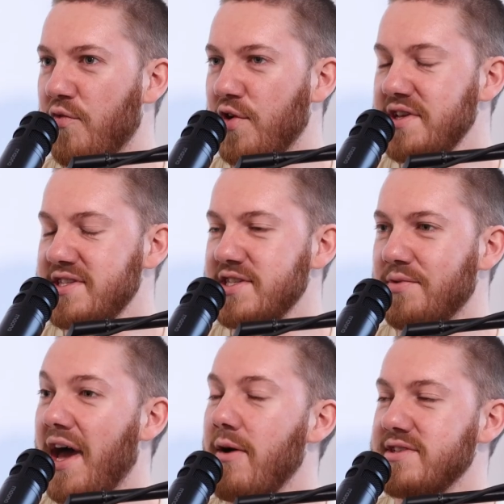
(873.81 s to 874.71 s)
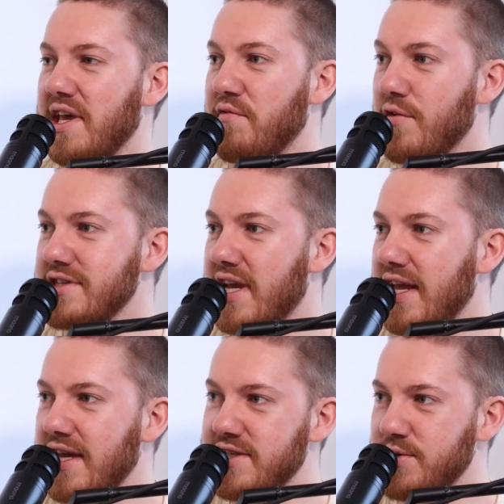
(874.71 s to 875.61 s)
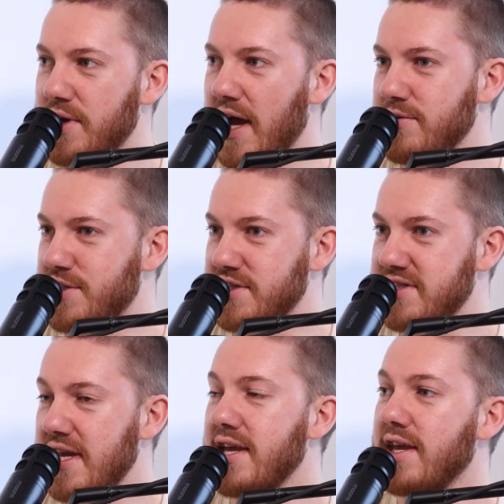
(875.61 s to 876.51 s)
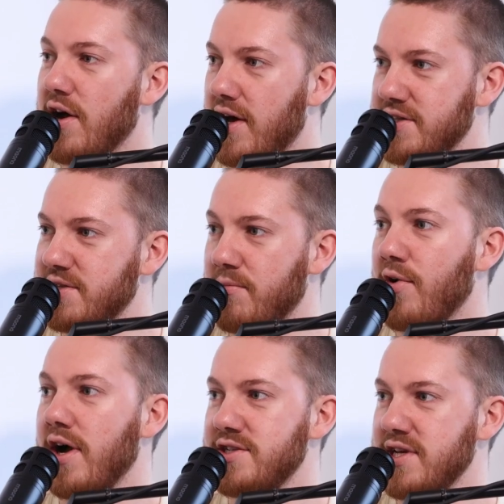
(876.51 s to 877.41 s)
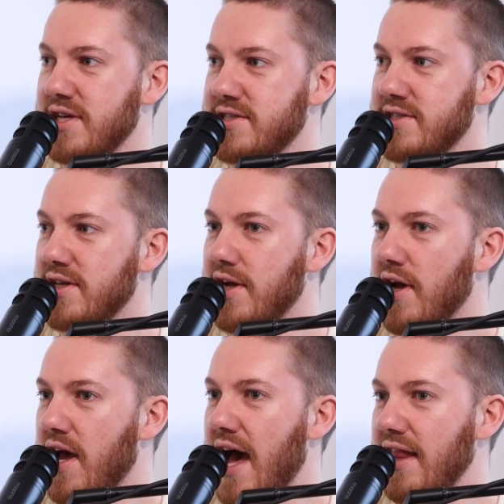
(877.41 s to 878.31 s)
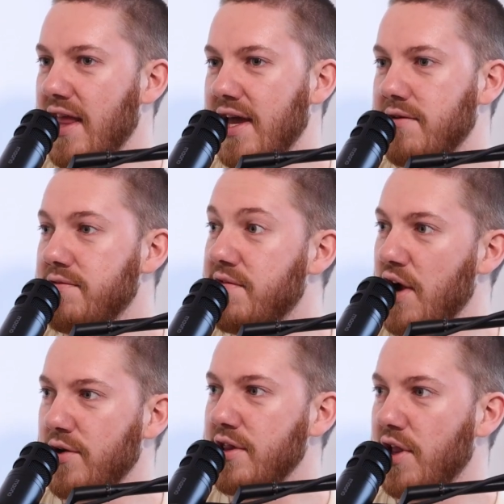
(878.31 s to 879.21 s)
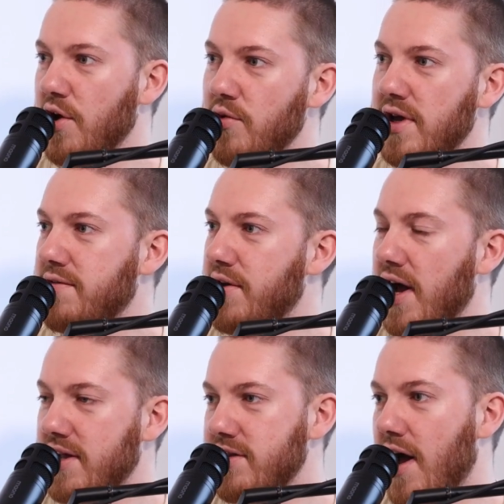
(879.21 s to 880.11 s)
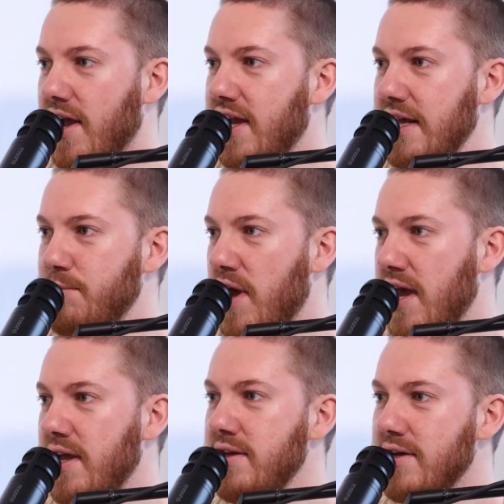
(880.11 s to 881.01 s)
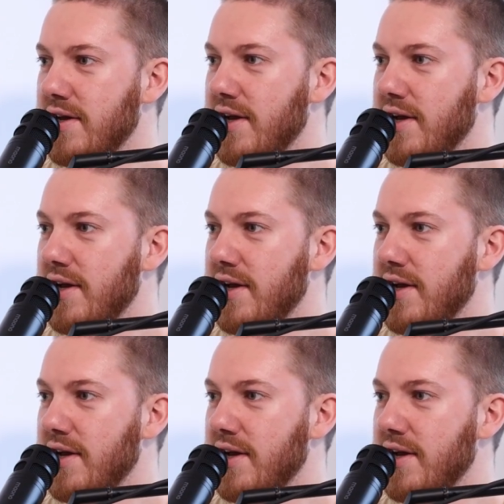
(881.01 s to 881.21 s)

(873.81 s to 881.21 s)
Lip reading: for instance, when I was like first getting into it, I was just taking on some projects at like very low, if not getting paid.